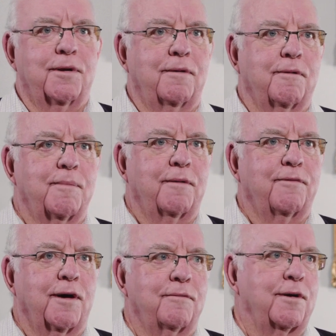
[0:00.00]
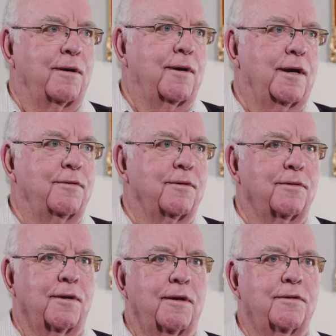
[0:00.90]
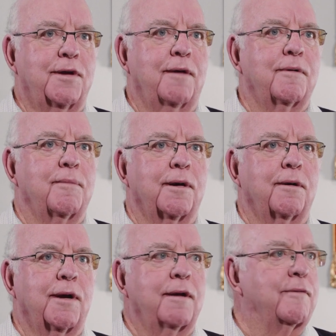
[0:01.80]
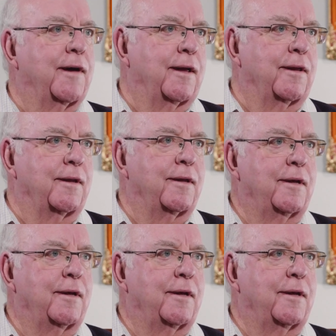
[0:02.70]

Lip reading: here for about 5 generations, and I discovered my grandfather